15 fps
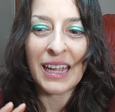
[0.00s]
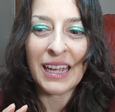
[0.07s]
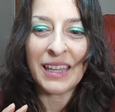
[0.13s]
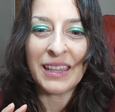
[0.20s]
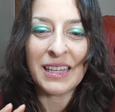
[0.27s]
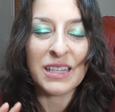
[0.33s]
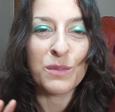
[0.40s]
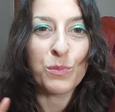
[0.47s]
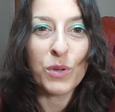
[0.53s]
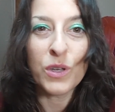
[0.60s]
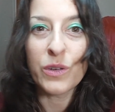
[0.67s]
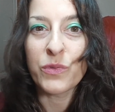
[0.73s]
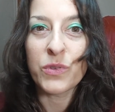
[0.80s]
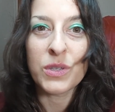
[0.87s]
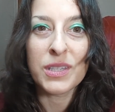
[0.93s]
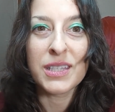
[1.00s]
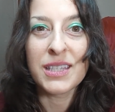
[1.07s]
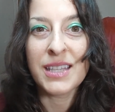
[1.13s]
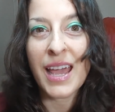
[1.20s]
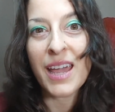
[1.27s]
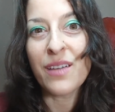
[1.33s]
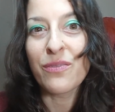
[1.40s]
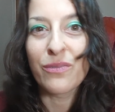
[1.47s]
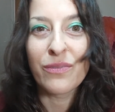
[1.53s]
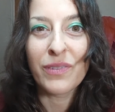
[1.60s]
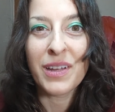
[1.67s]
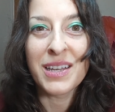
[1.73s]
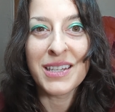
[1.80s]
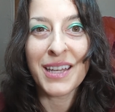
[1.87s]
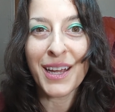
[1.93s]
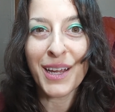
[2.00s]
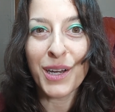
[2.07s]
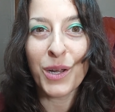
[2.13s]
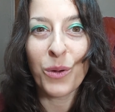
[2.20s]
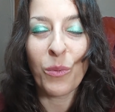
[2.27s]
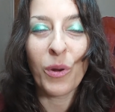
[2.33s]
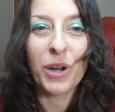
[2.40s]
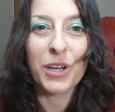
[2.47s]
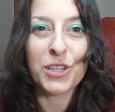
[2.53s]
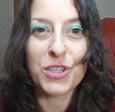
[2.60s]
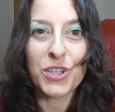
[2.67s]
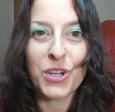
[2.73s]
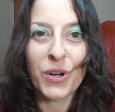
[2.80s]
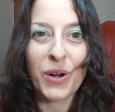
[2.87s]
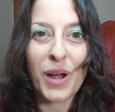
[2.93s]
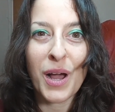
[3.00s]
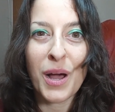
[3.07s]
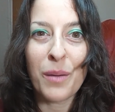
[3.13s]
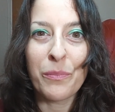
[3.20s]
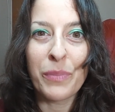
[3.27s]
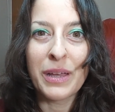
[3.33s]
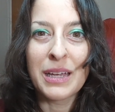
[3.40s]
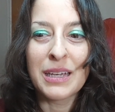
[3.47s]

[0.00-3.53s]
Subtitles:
in this beautiful, safe container, we're going to stir up